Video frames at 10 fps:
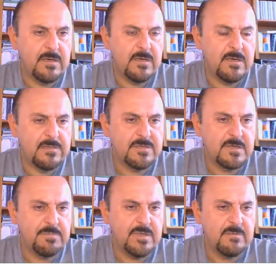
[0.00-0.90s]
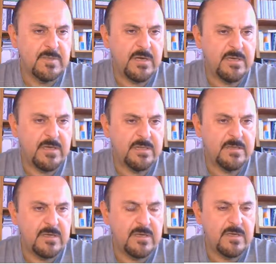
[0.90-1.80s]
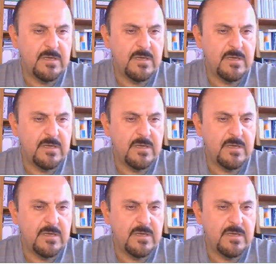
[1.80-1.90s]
scripting, by editing,